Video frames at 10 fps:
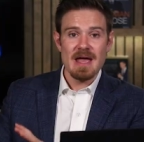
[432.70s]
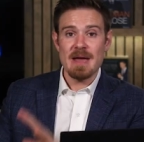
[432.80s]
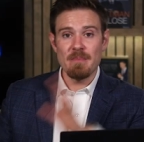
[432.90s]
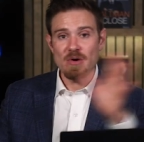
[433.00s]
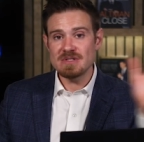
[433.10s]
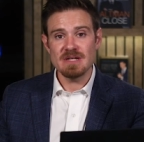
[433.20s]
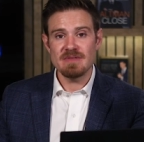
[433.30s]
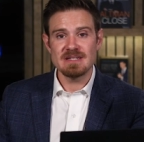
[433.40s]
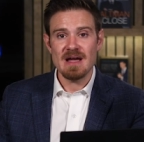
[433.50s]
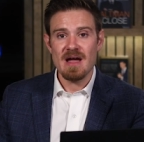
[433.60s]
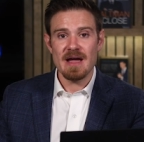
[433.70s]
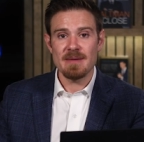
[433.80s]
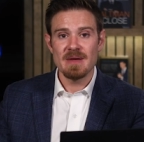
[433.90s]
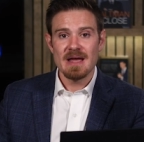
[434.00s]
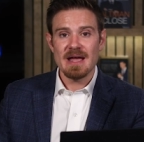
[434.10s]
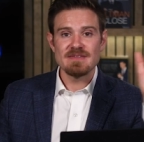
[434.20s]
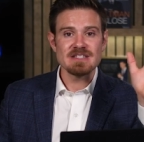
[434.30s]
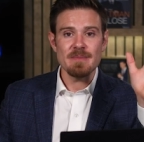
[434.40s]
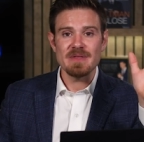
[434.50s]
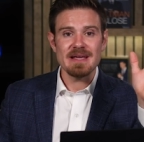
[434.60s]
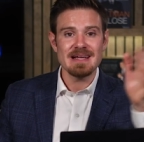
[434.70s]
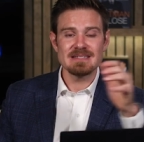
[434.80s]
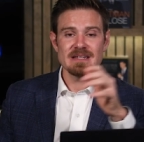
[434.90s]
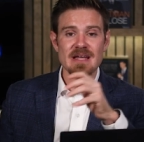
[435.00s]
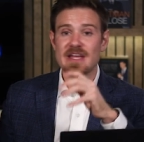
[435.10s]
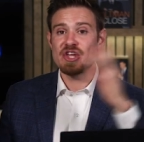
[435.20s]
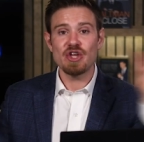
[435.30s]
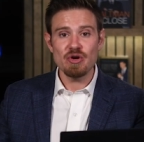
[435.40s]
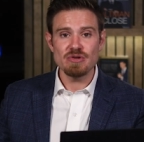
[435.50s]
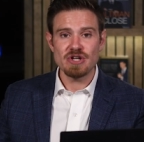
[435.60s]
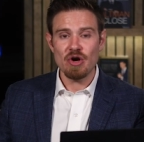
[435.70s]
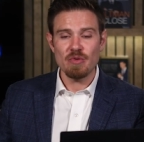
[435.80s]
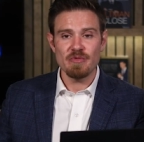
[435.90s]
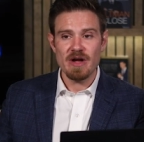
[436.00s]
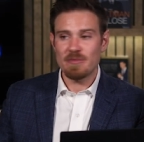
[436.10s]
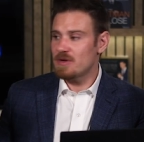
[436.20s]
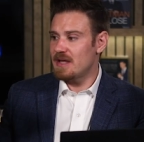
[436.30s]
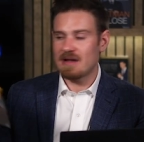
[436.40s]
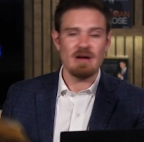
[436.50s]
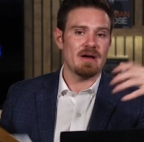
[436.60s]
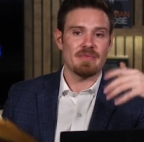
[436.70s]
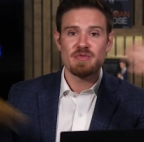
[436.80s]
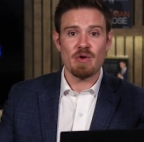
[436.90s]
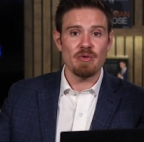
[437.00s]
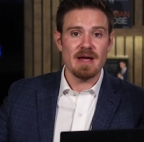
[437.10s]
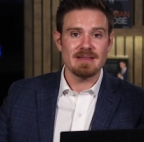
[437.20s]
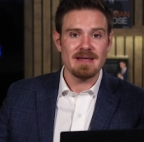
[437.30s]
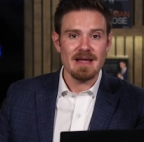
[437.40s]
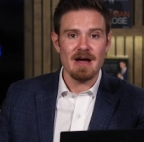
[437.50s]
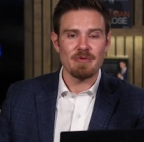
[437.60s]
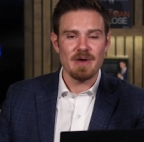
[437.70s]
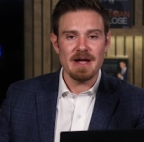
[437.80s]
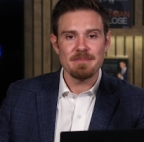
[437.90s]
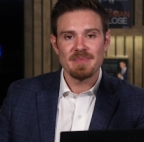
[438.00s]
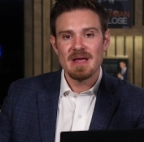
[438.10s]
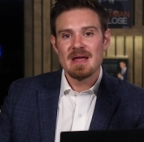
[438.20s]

And most of the time, if something isn't a huge home run, we're like, ah, throw that thing out, right?